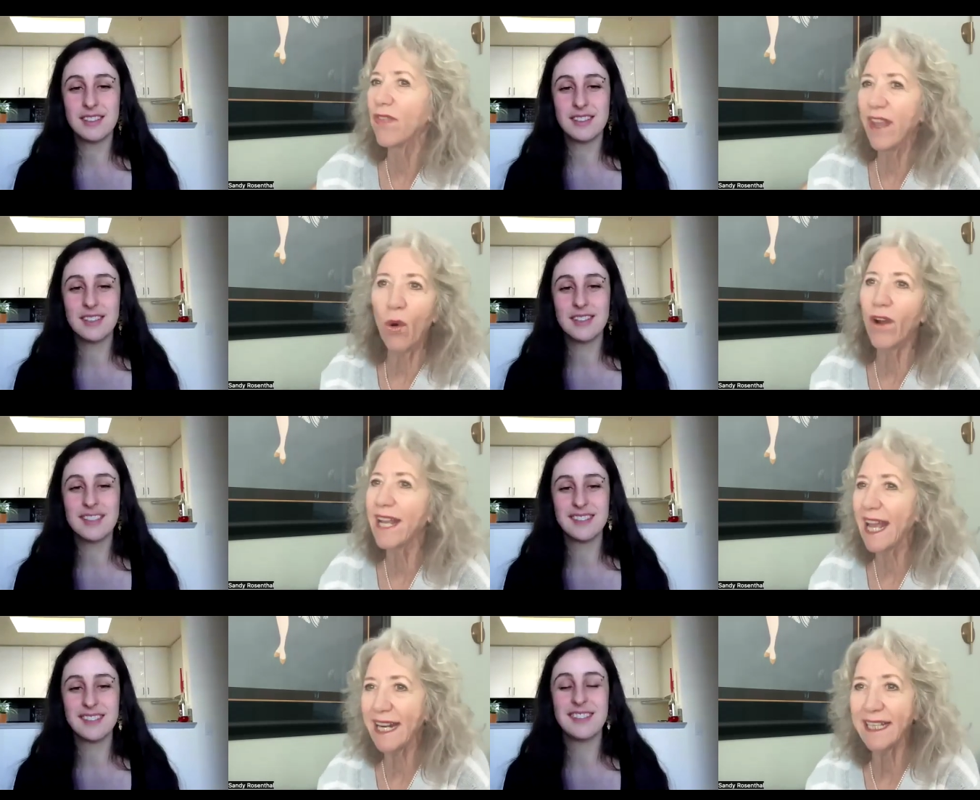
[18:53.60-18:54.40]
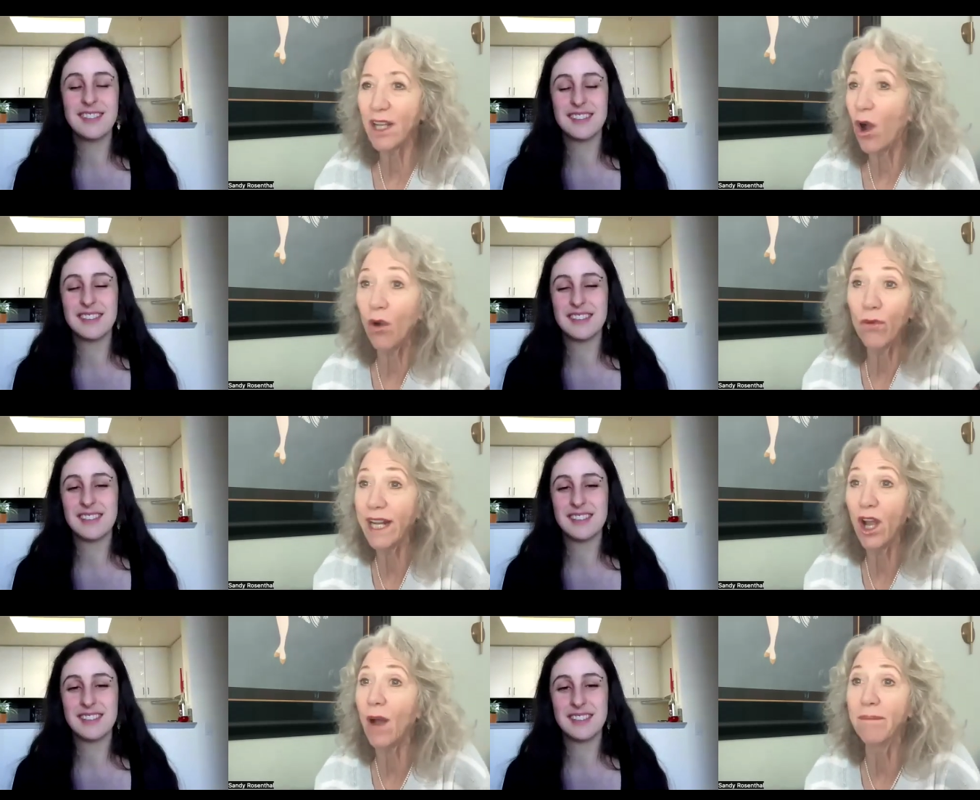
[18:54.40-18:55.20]
Speaker 1: oh, they organically
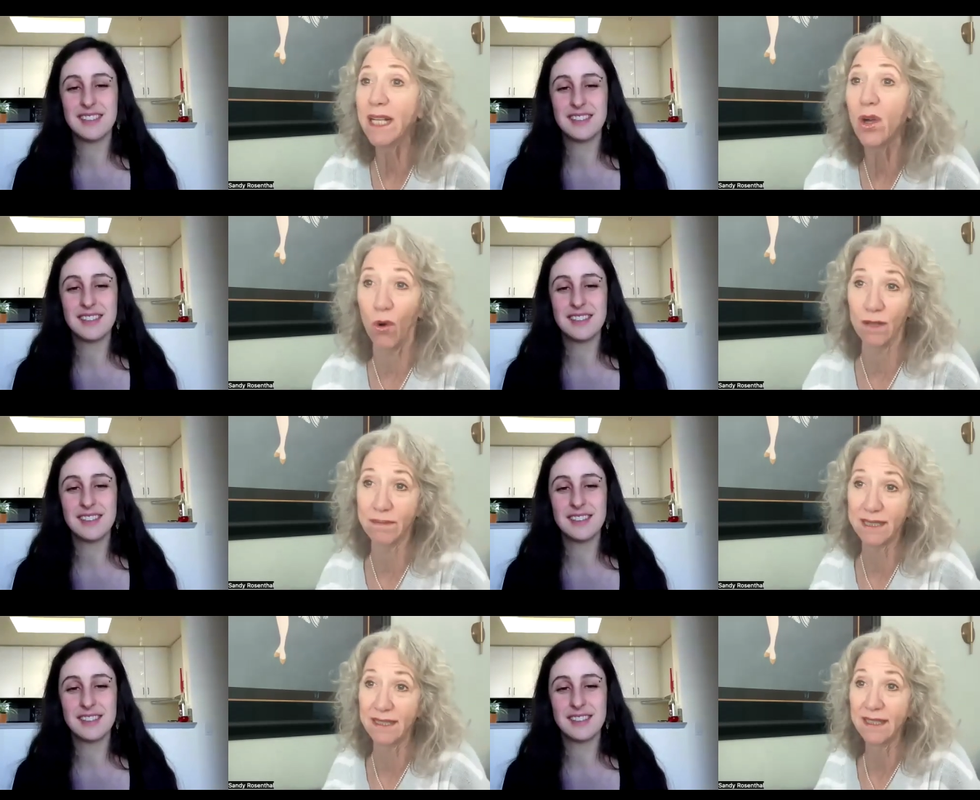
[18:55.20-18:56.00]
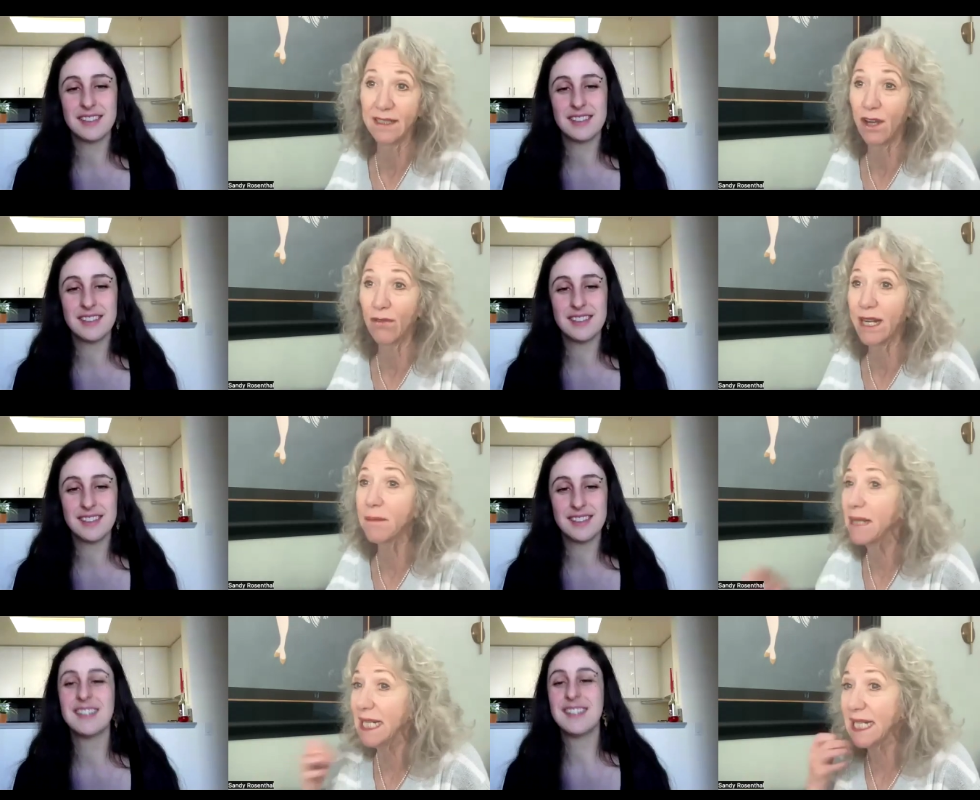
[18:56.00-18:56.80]
already are B Corps. They're
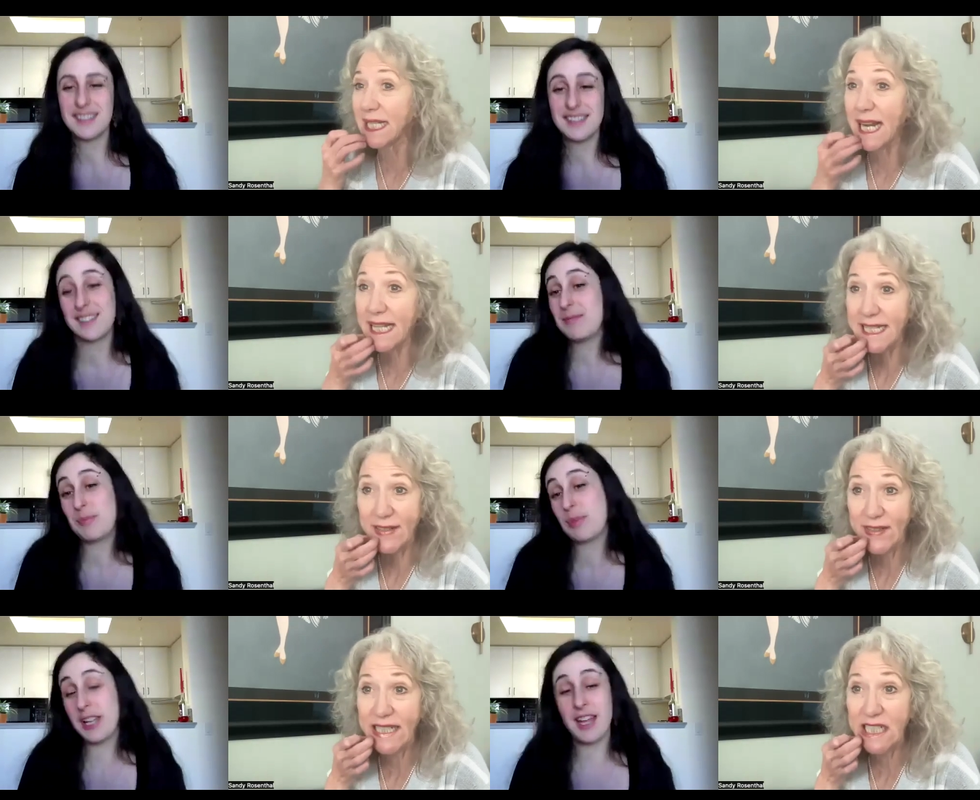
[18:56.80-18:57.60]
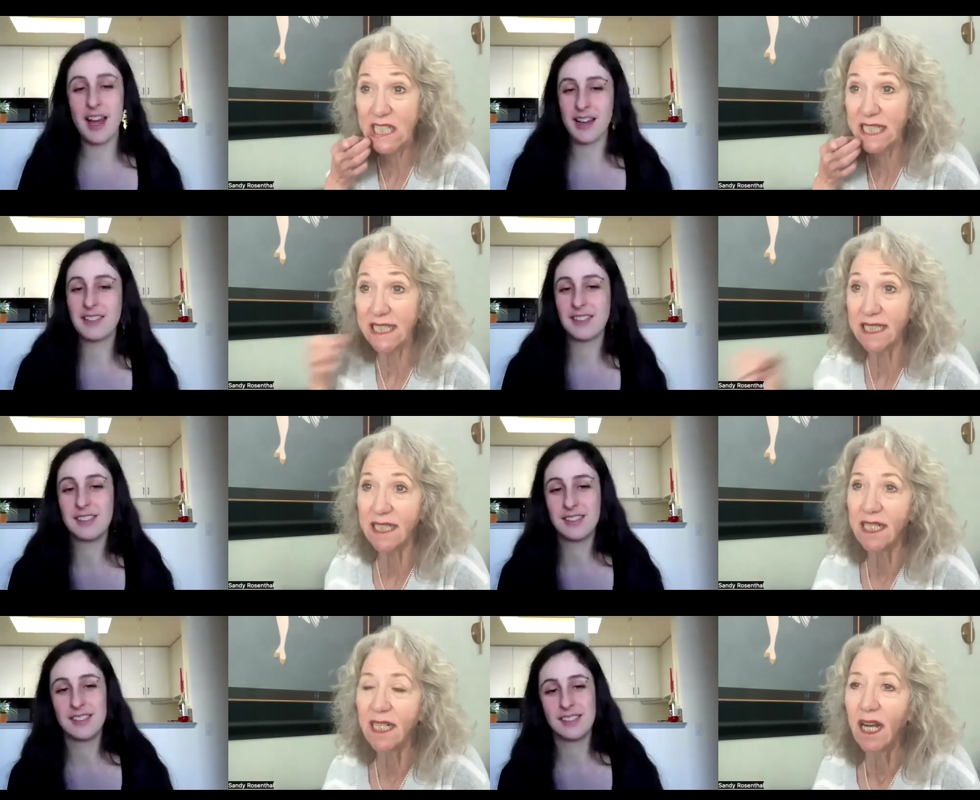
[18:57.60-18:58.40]
already meeting a lot of the definitions
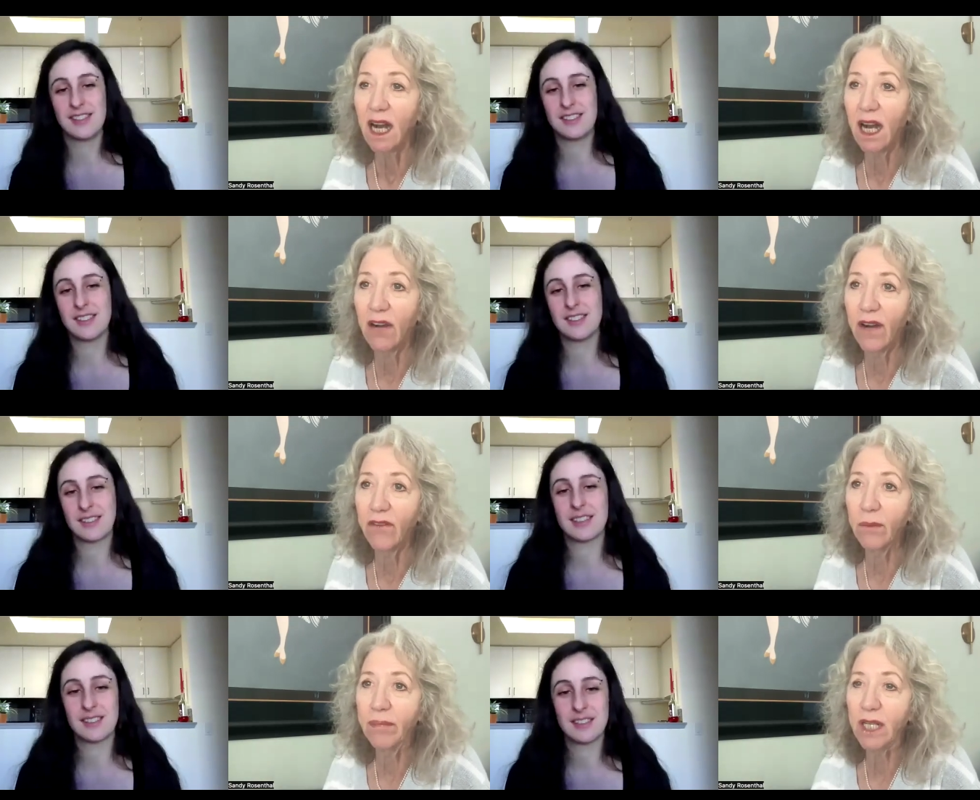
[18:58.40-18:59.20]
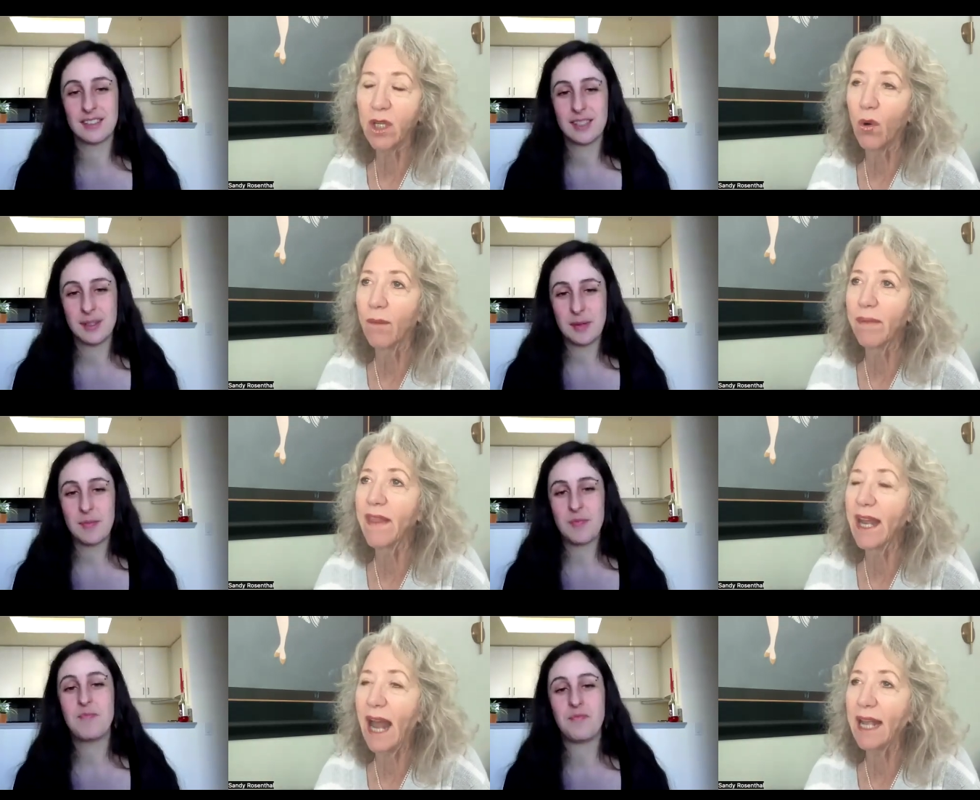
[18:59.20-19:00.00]
yeah. of, of a B Corp,
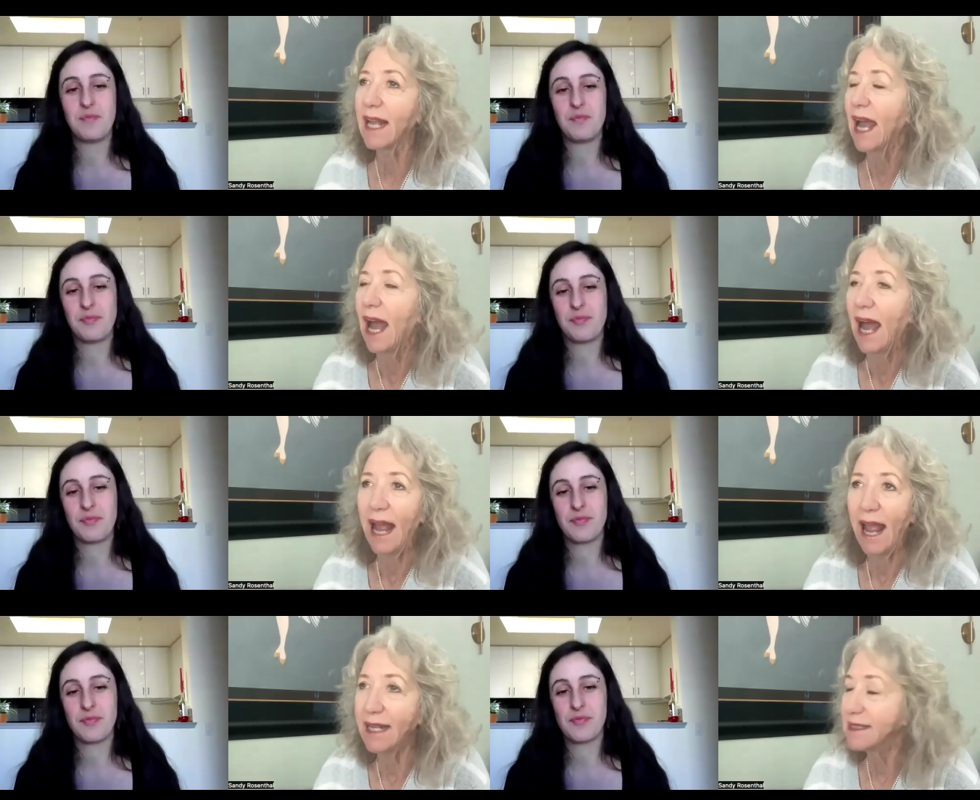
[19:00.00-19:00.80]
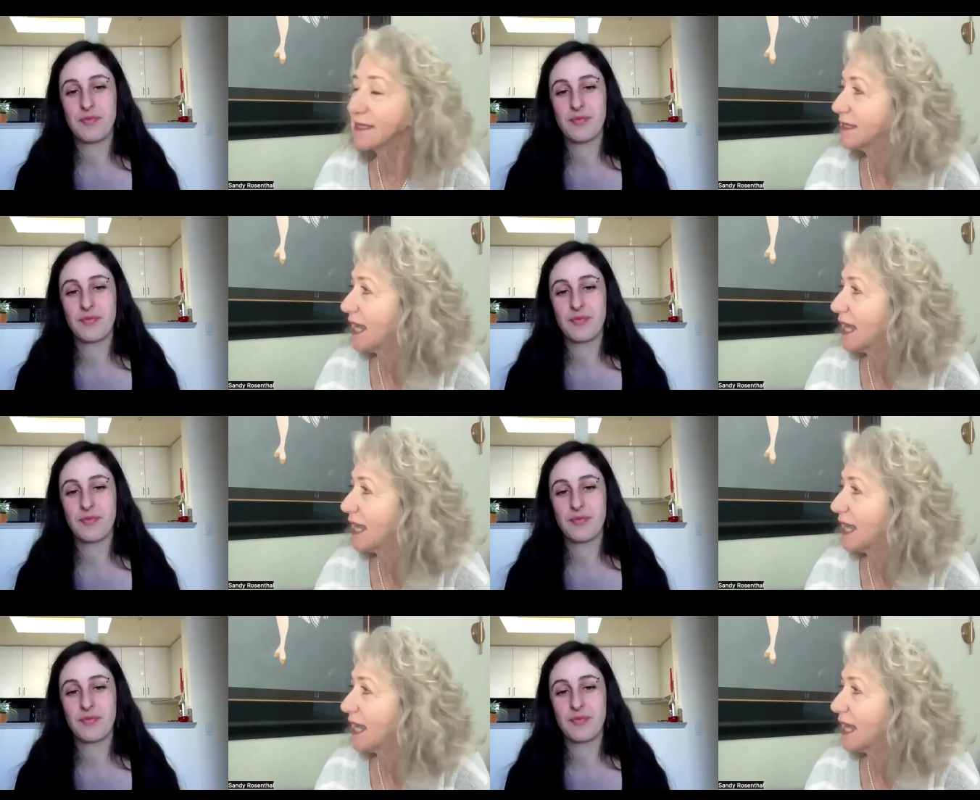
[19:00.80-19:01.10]
and that I I hate to